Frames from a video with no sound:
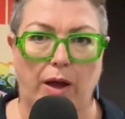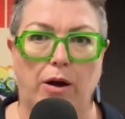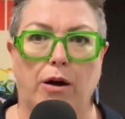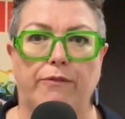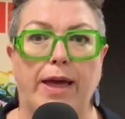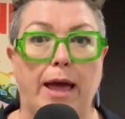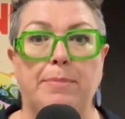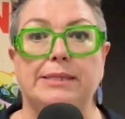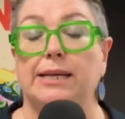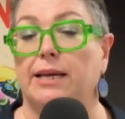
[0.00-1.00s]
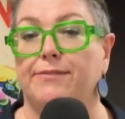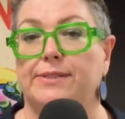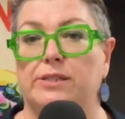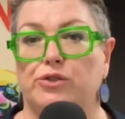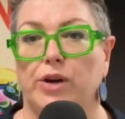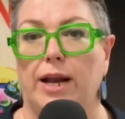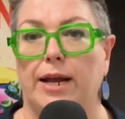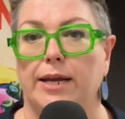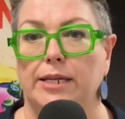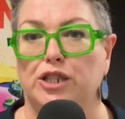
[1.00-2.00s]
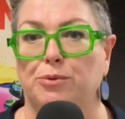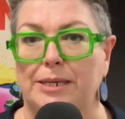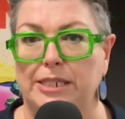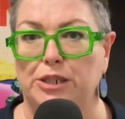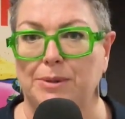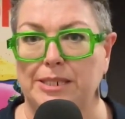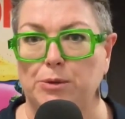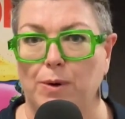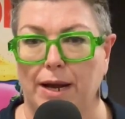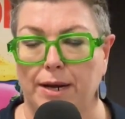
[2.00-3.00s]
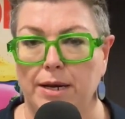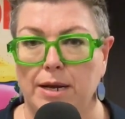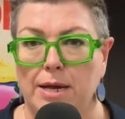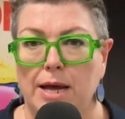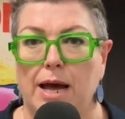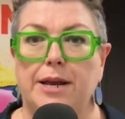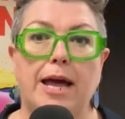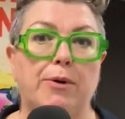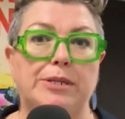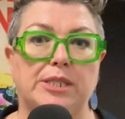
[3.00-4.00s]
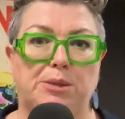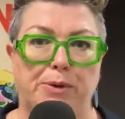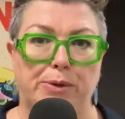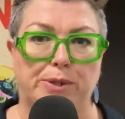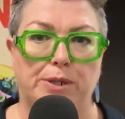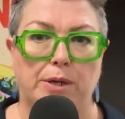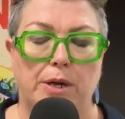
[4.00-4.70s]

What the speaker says: of Hampers and Gifts Australia in 2021 are now in dispute,